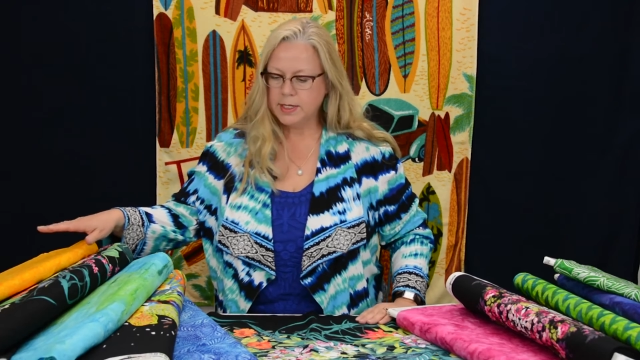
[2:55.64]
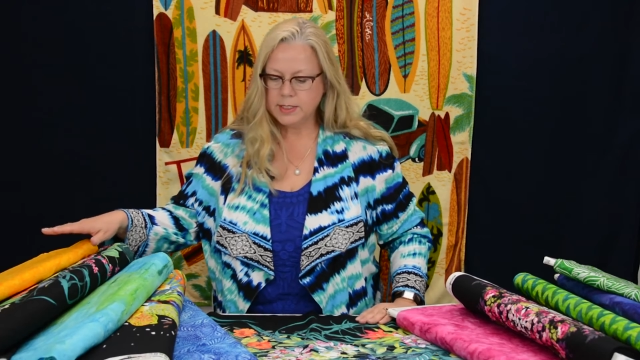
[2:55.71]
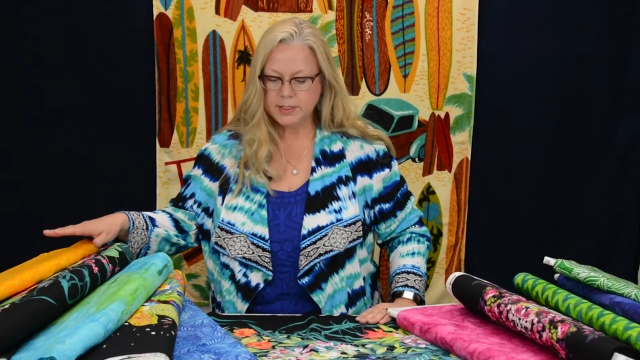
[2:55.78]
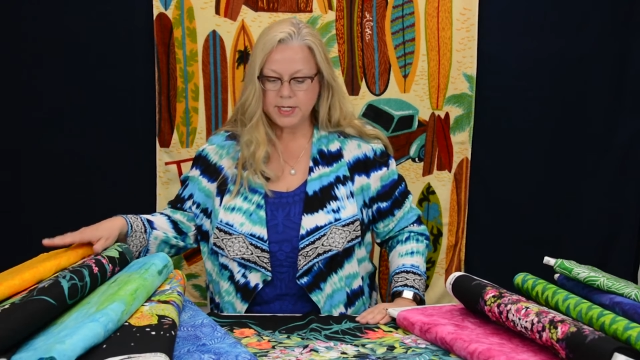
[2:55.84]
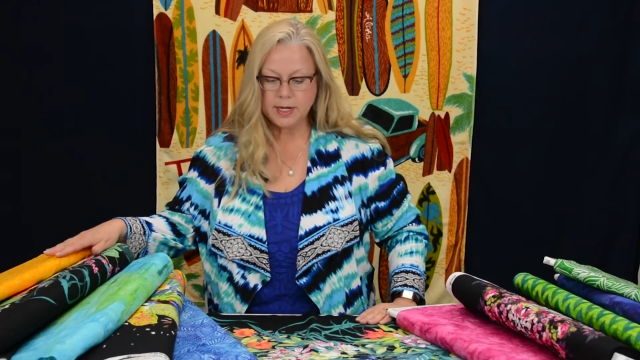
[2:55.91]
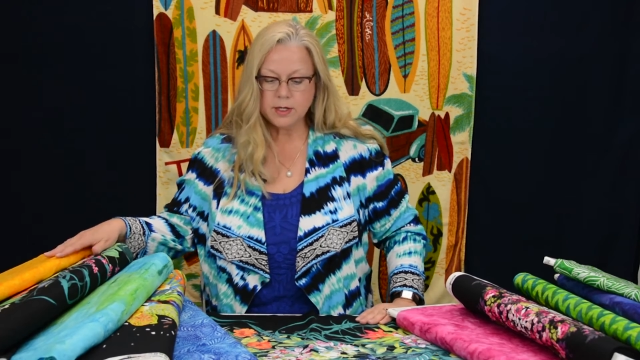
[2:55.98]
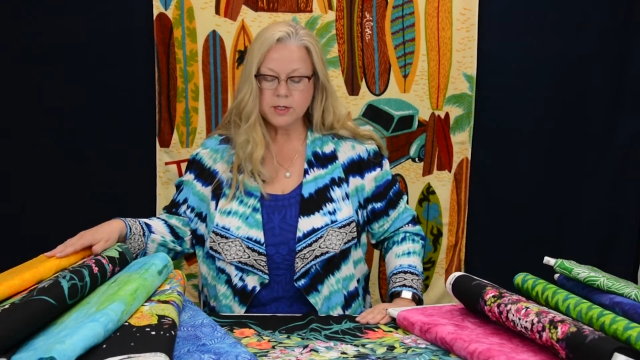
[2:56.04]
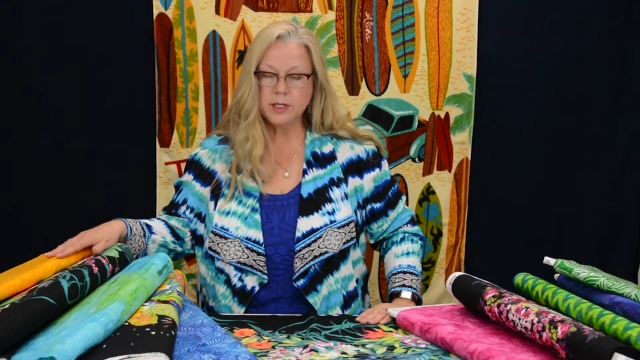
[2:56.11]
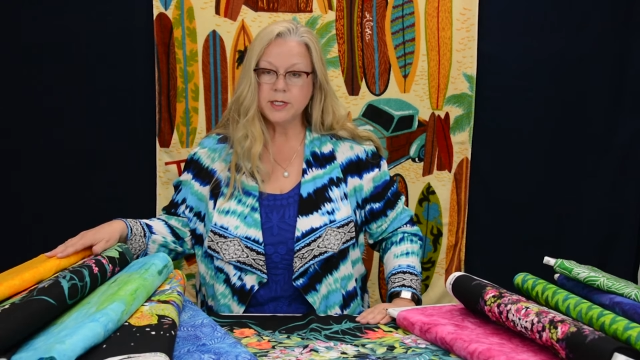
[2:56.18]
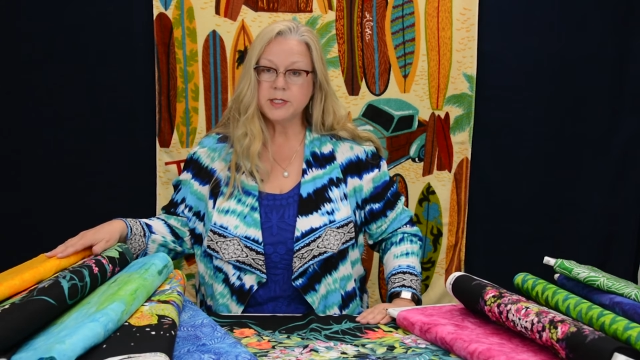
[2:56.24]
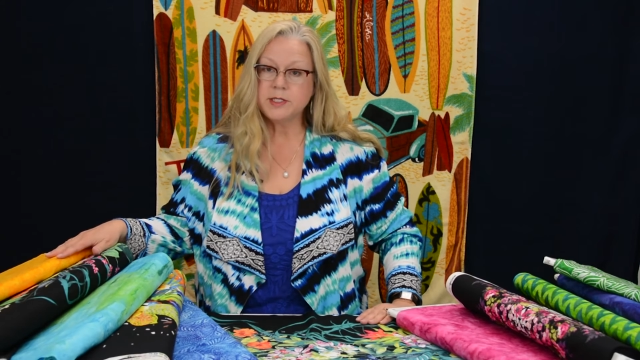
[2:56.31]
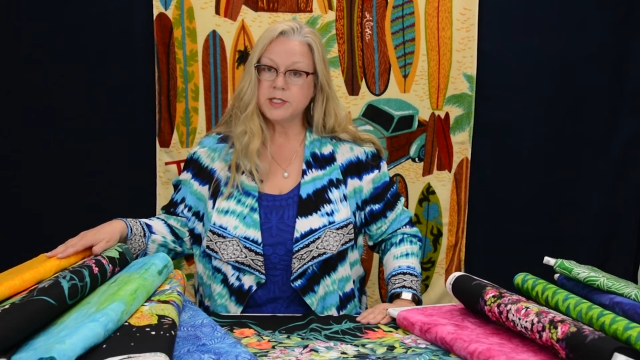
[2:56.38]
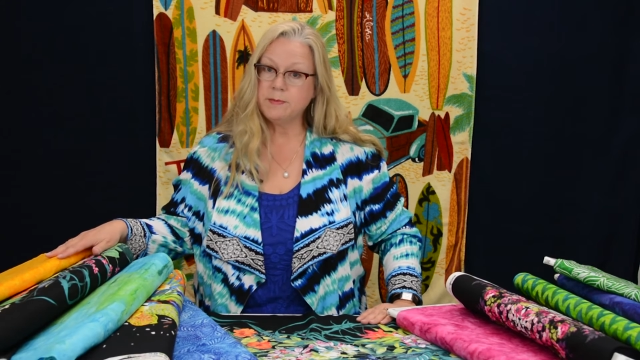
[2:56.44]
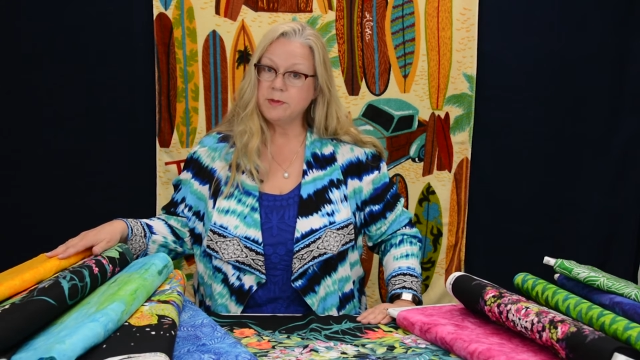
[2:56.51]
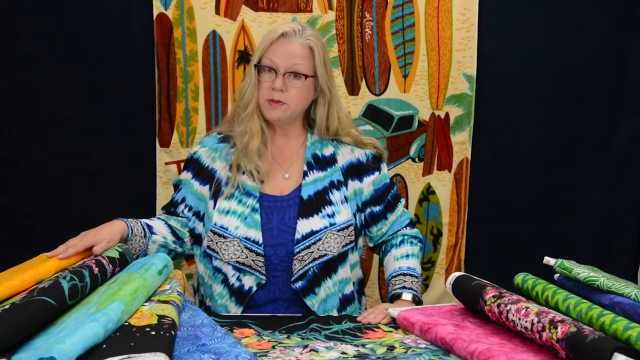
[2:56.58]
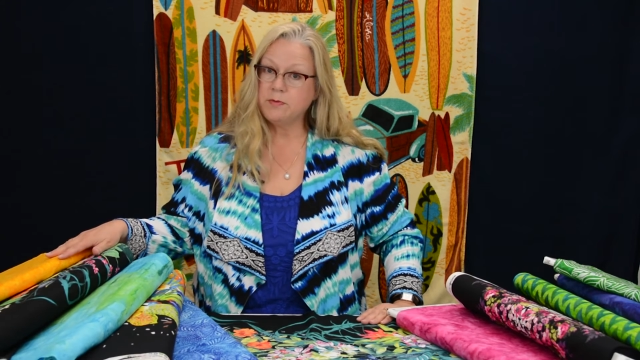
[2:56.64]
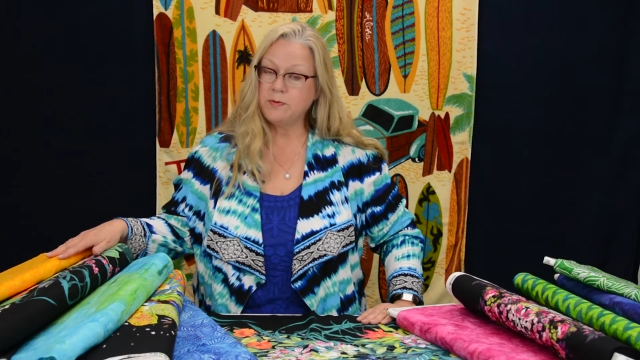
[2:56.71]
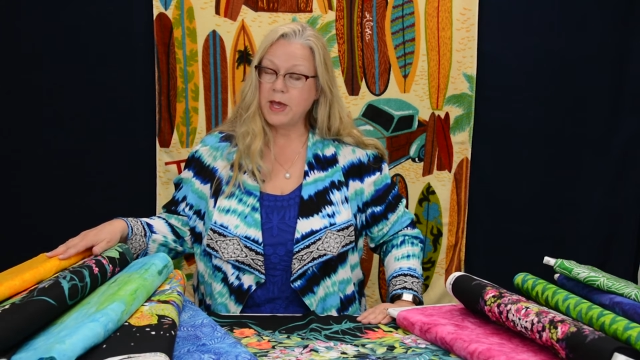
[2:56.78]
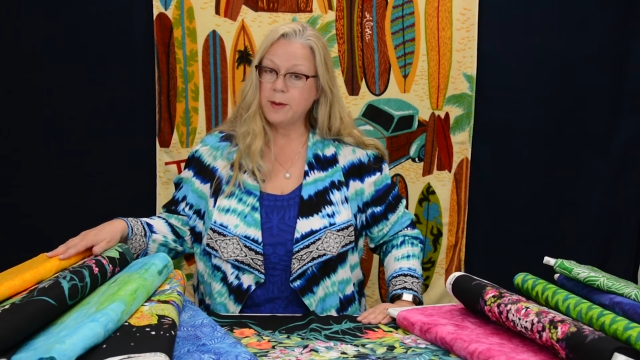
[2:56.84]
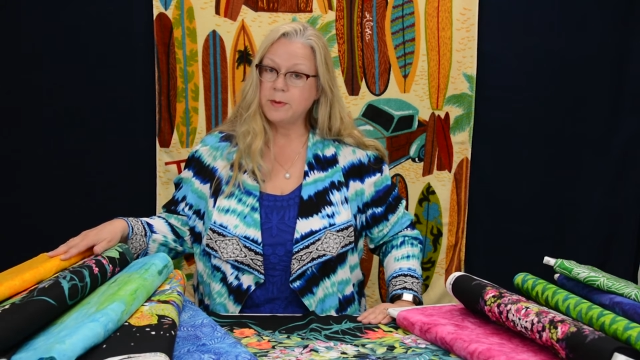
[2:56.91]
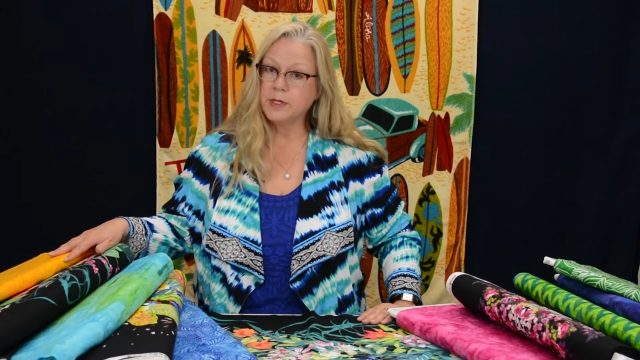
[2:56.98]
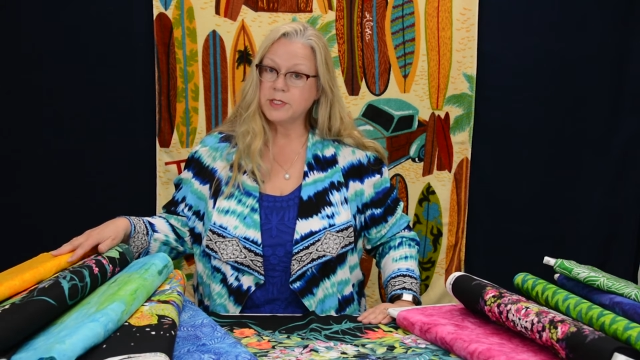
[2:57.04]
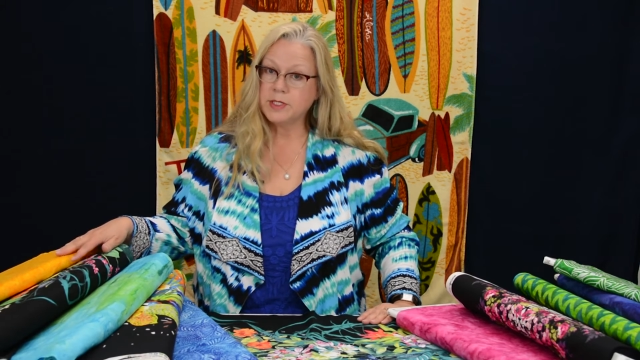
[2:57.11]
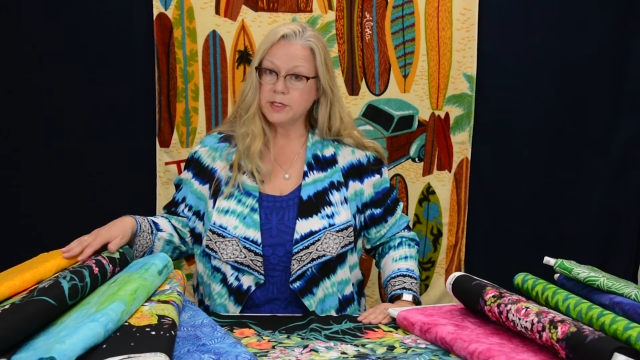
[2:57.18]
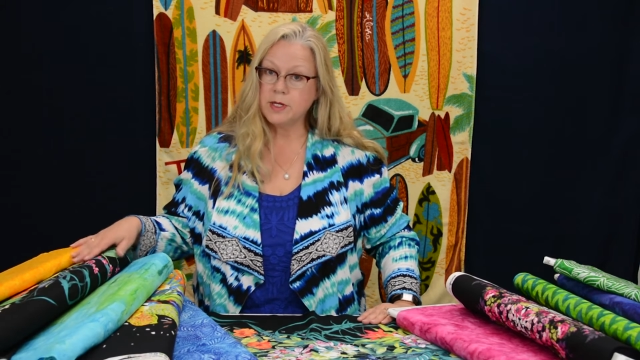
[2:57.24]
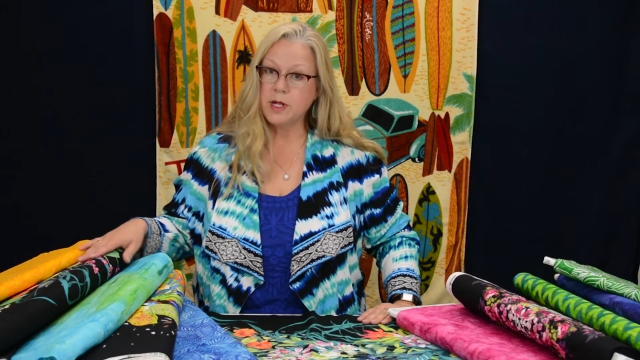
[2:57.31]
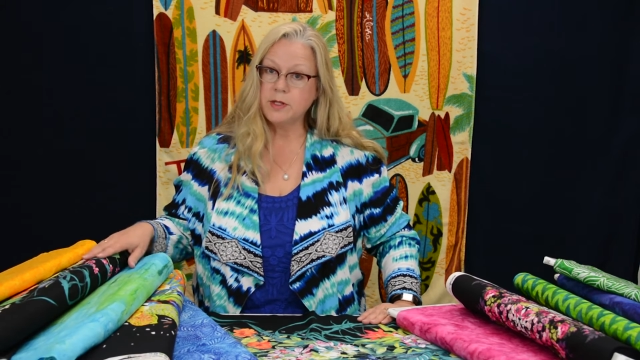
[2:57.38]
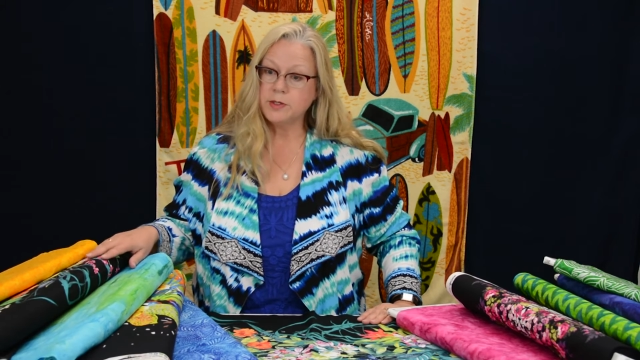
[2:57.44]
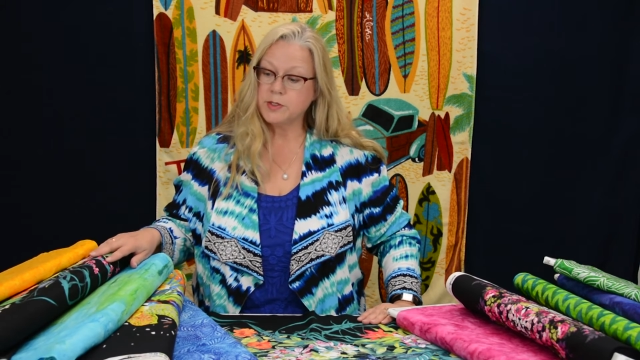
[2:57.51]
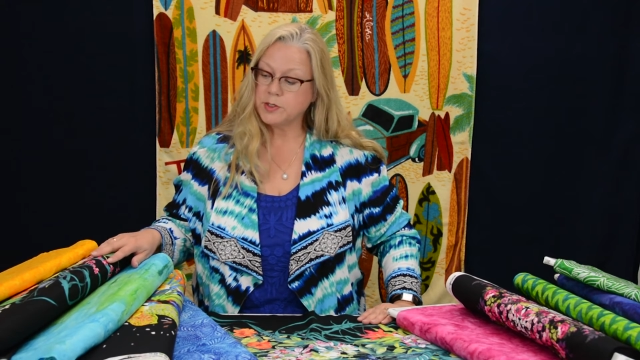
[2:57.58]
Take a look at some of the fabrics and
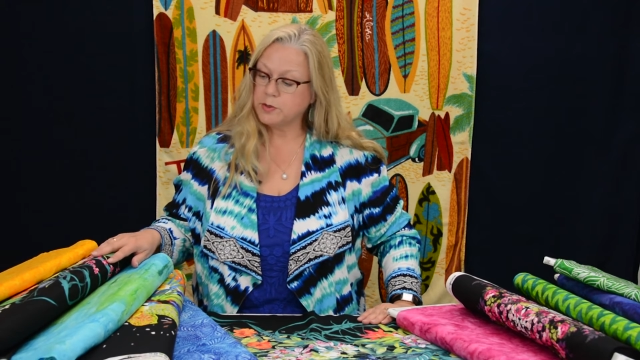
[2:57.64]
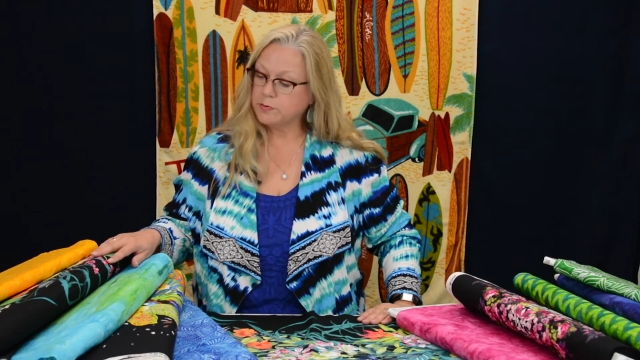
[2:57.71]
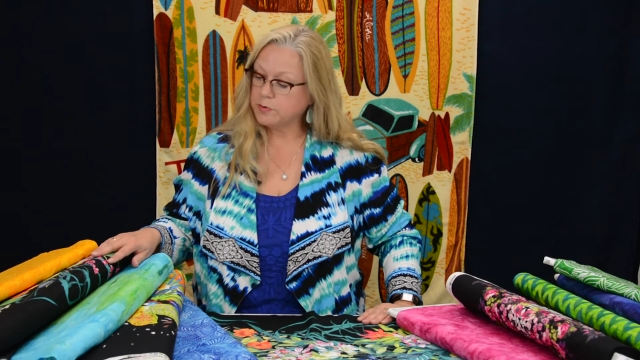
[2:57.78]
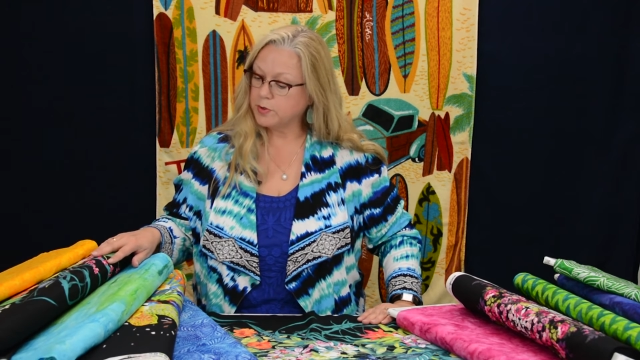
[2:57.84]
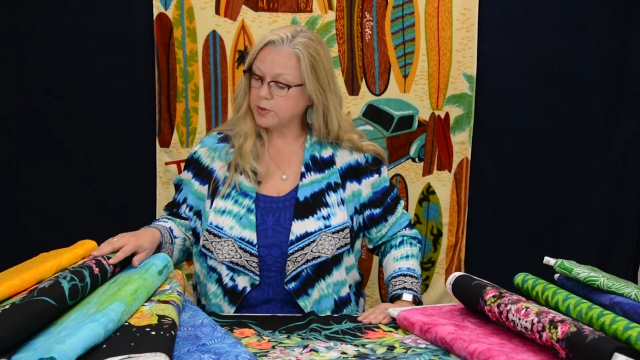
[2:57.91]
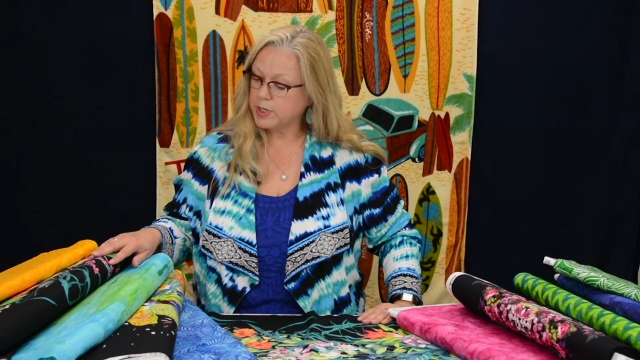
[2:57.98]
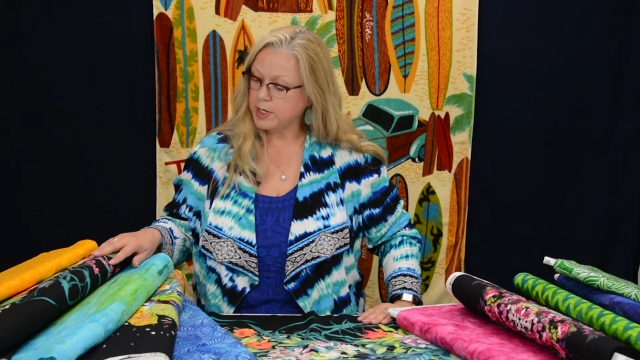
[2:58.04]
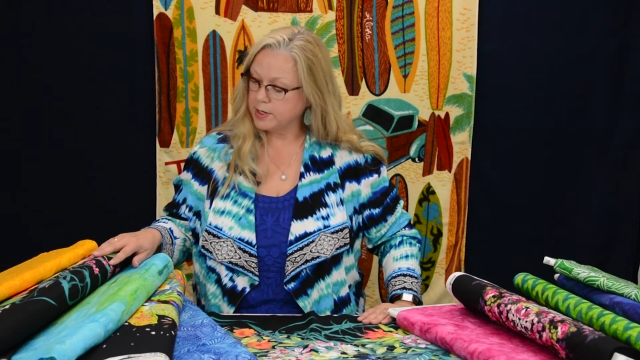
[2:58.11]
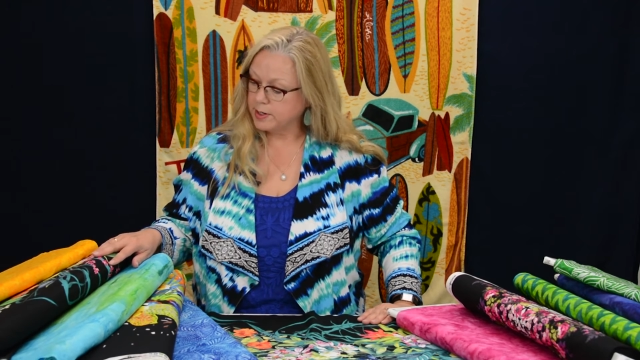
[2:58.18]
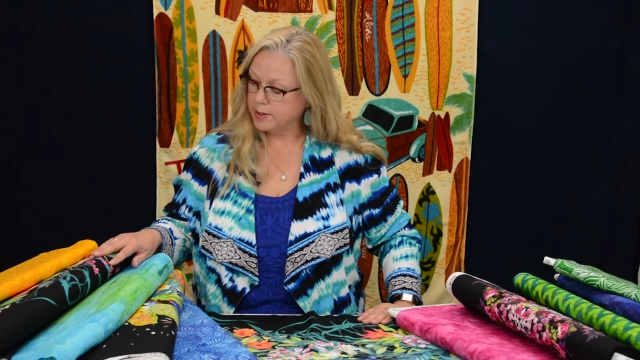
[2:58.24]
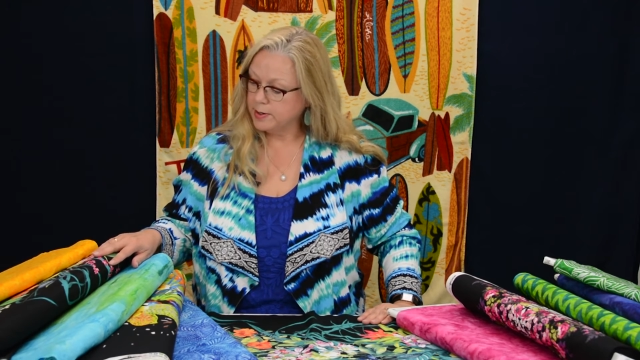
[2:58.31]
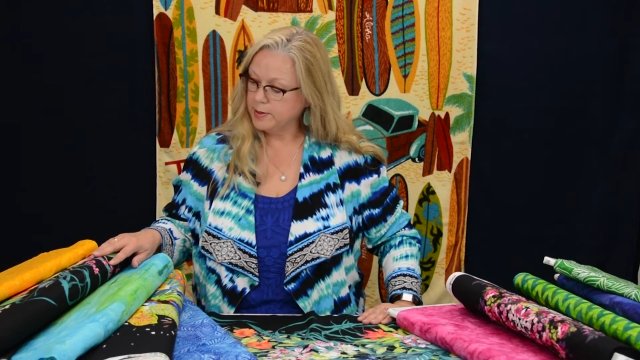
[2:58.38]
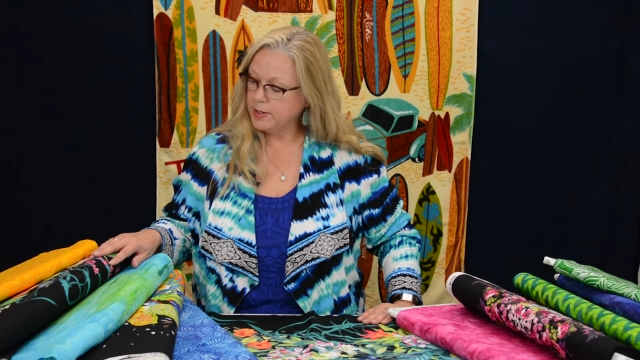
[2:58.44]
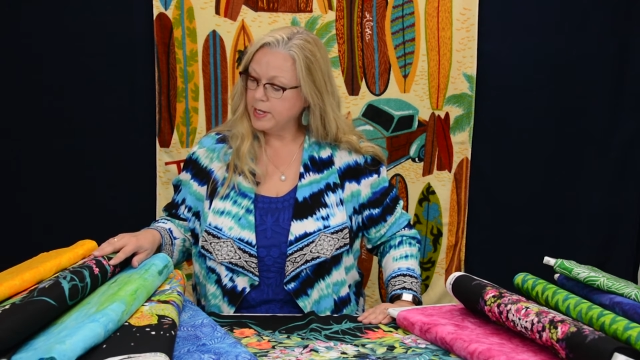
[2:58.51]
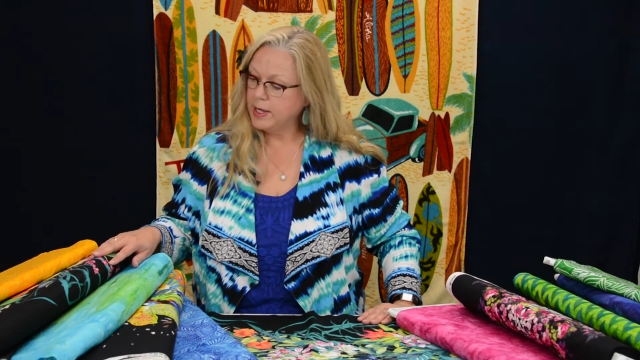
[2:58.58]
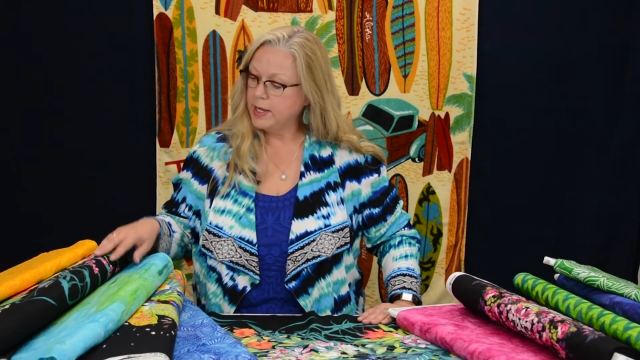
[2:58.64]
colors over here.